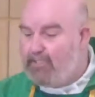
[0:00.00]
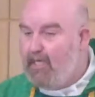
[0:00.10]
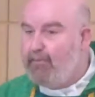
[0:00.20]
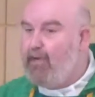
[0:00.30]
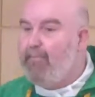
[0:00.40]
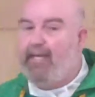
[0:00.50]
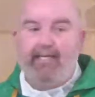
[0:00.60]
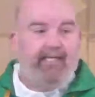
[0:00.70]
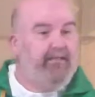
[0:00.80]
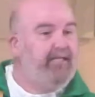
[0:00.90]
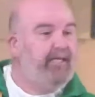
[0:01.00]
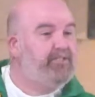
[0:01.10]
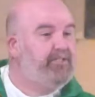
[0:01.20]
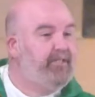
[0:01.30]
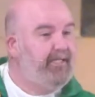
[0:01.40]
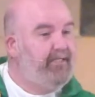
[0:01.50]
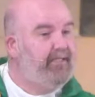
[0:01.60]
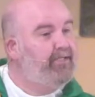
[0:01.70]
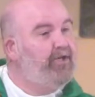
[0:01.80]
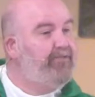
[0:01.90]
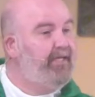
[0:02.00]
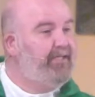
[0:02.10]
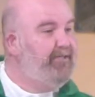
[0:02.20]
I'll be right back. Anything else you need? No, thank you.